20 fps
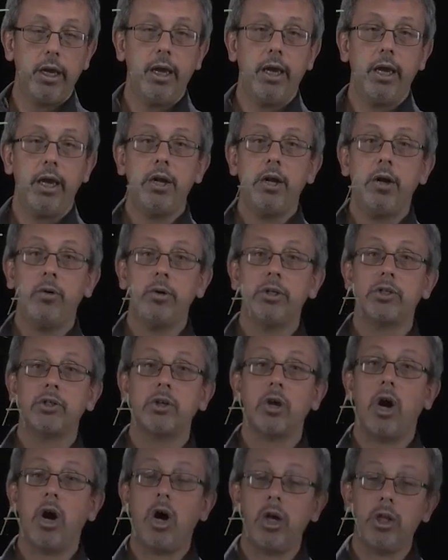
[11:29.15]
And notice
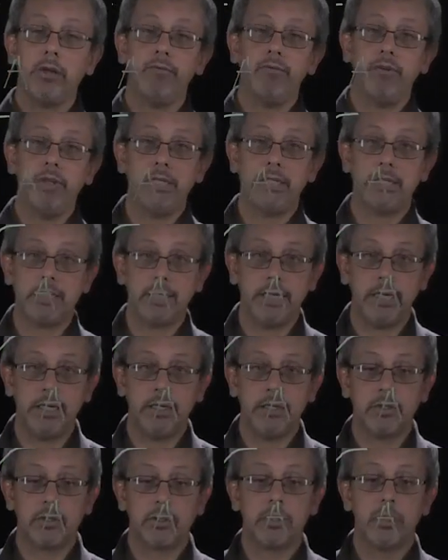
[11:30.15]
all of these
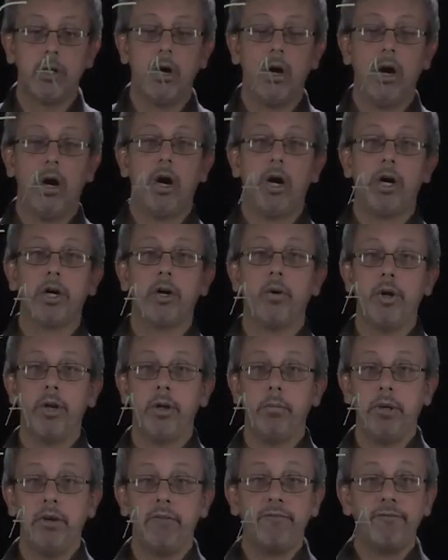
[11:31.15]
things are going to
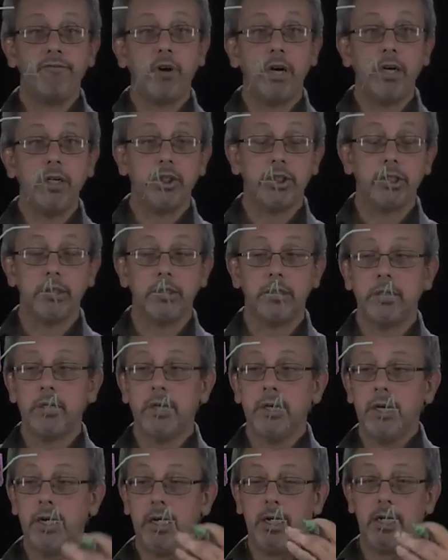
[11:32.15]
be a function
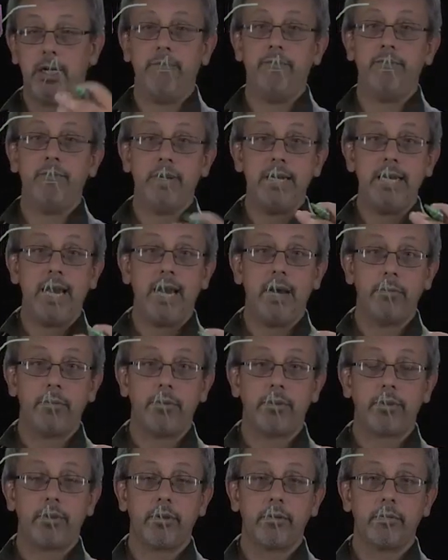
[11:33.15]
of the
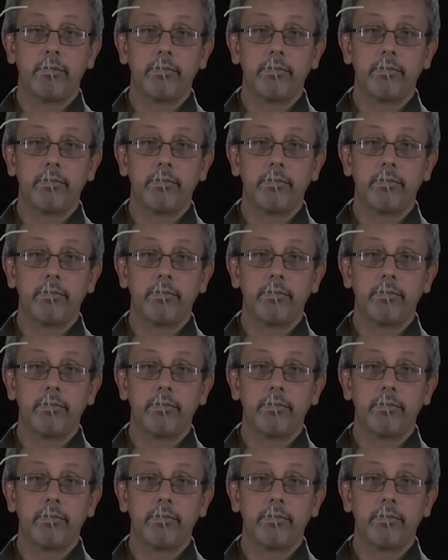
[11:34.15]
depth.